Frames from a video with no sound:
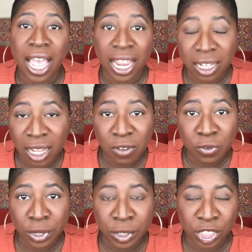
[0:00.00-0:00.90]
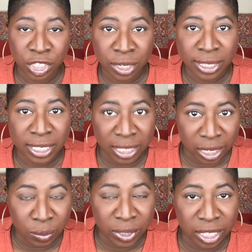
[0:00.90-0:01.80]
I'd love for you to share this
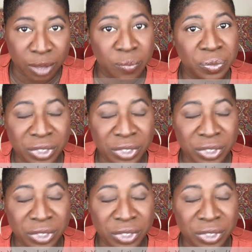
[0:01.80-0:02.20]
link with them